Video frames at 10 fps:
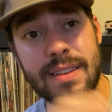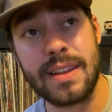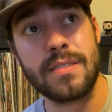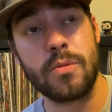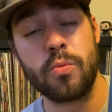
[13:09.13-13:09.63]

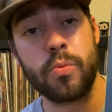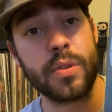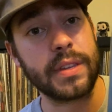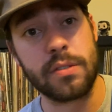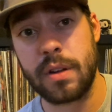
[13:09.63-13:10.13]
It's a
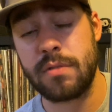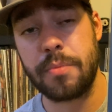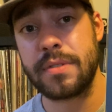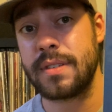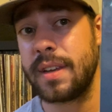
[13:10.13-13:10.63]
really great
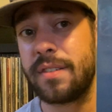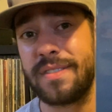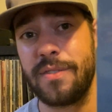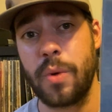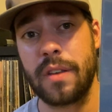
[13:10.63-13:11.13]
representation
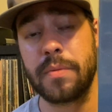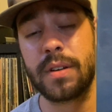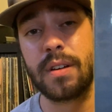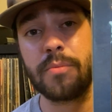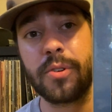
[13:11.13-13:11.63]
of Wes
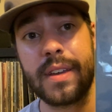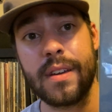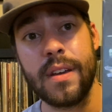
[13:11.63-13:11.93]
Montgomery